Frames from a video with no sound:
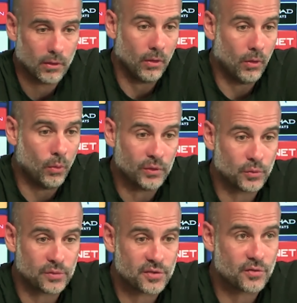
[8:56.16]
Always
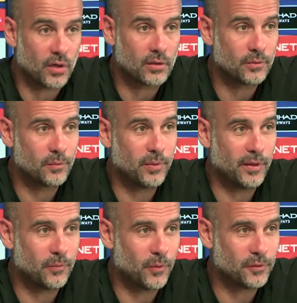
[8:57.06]
was a strong. We
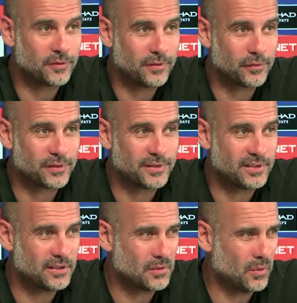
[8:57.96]
played Wolves the first
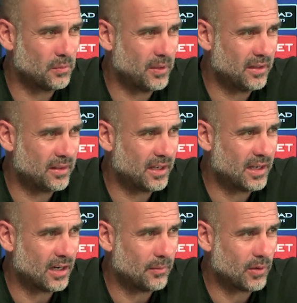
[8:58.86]
season. We played in
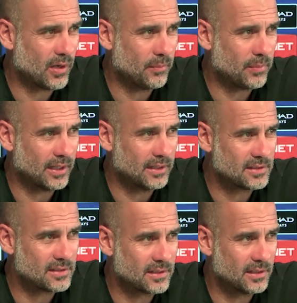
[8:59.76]
Carabao Cup
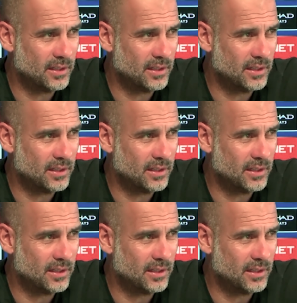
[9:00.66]
against.